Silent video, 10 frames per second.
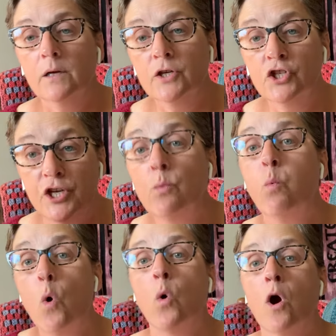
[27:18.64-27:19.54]
she
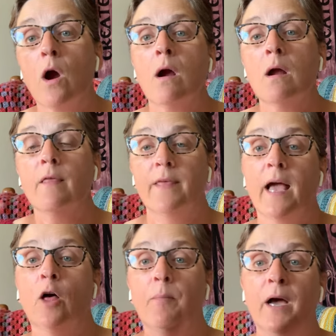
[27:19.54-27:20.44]
wore the
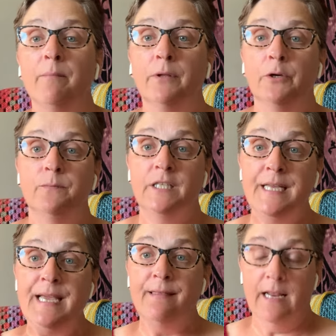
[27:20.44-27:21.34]
Alpine Bloom
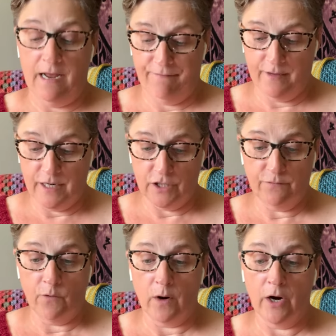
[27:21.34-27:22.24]
Tee that I finished
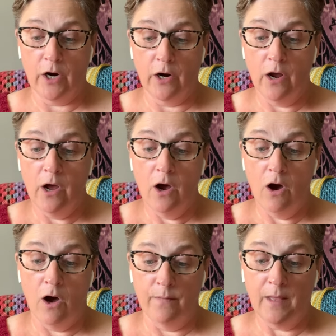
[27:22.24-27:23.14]
for her
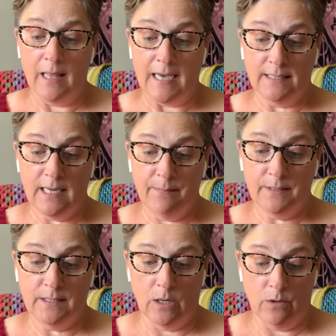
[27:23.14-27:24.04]
on the last
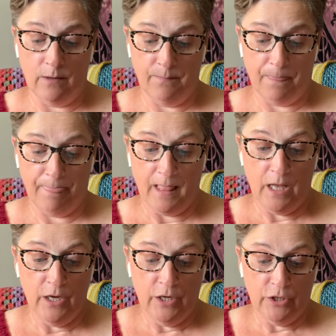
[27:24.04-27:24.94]
episode.
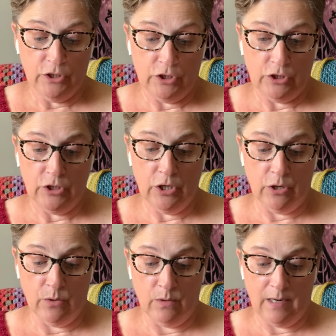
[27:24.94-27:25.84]

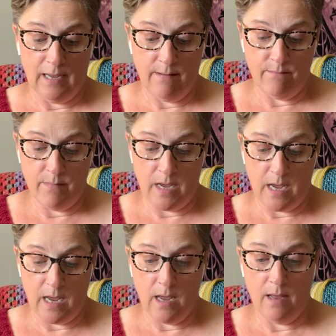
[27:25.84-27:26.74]
So let
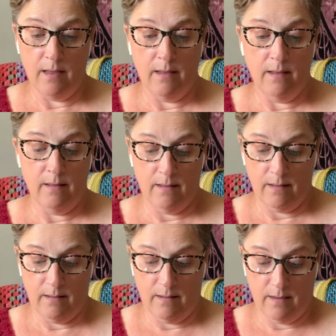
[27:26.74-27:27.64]
me,
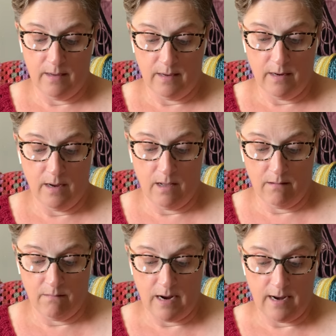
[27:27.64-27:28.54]
all
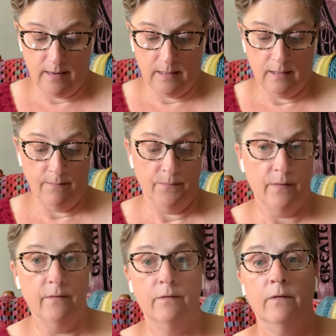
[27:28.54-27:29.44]
right.
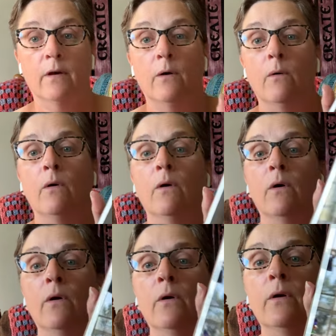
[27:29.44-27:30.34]
So
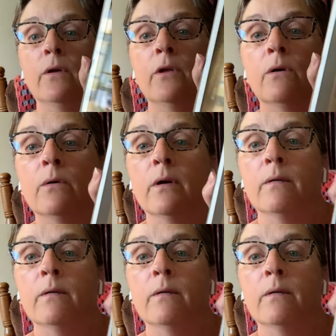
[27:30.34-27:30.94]
you'll